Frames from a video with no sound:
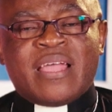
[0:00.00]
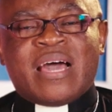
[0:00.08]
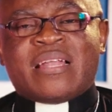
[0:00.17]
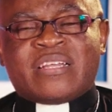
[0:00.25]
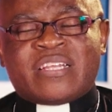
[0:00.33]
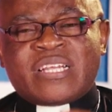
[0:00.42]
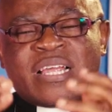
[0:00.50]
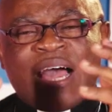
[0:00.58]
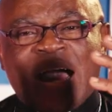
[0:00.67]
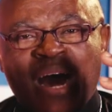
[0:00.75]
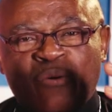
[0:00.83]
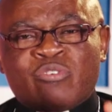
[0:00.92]
And
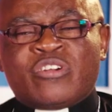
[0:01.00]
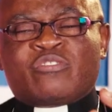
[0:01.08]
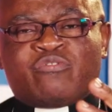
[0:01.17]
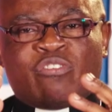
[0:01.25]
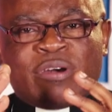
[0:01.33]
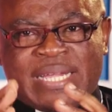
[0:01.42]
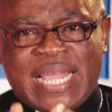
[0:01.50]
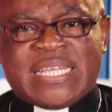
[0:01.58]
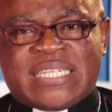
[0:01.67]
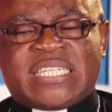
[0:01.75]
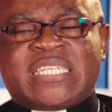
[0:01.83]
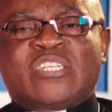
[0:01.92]
I will not
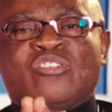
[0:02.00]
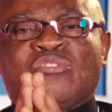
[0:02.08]
forget